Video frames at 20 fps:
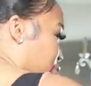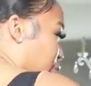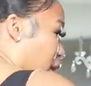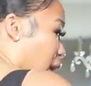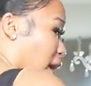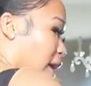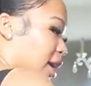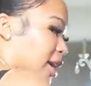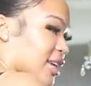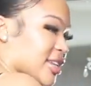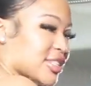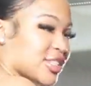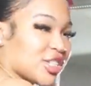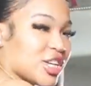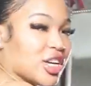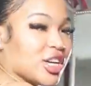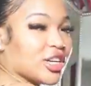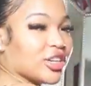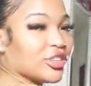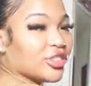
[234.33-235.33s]
the pockets.
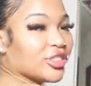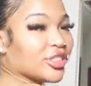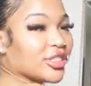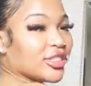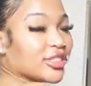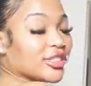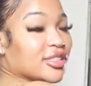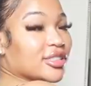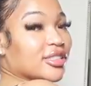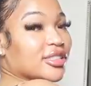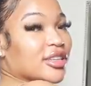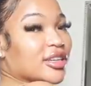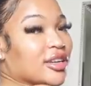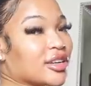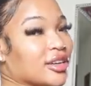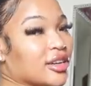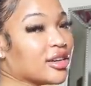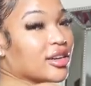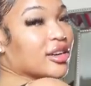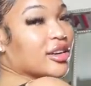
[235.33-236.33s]
Just
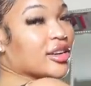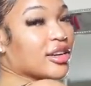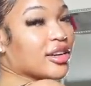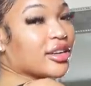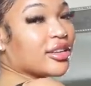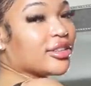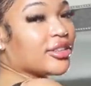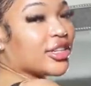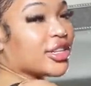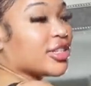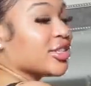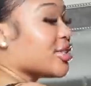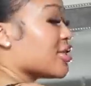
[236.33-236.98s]
they're